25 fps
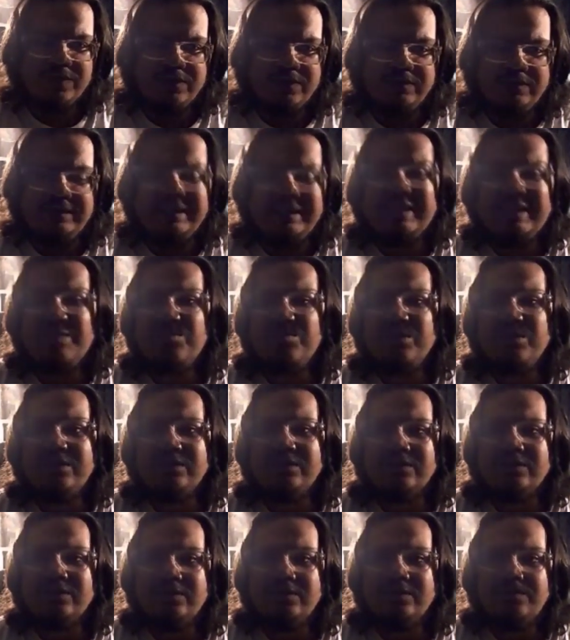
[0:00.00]

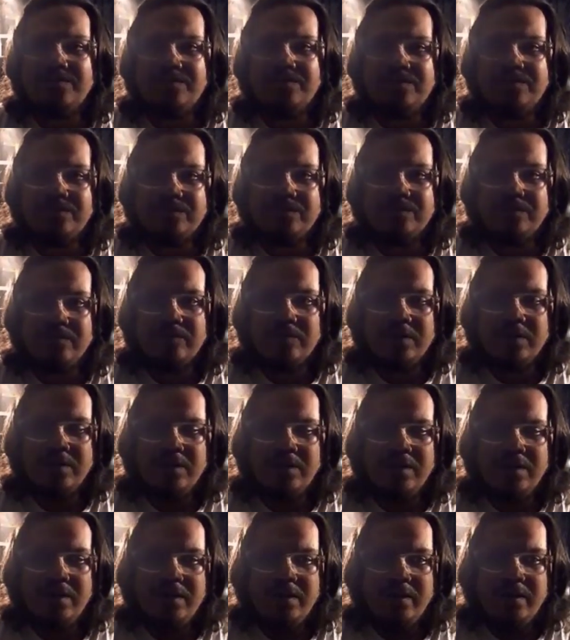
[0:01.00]
demons,
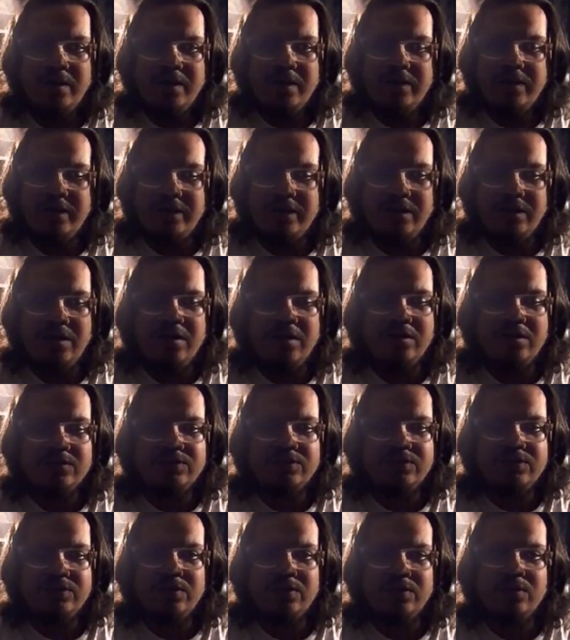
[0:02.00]
that
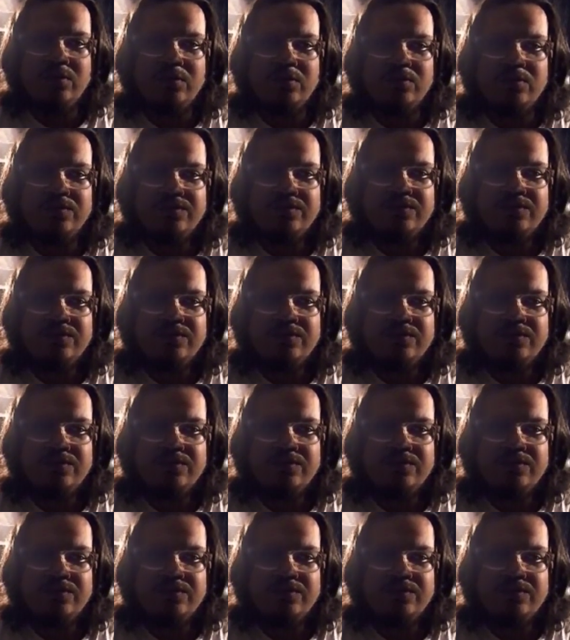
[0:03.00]
also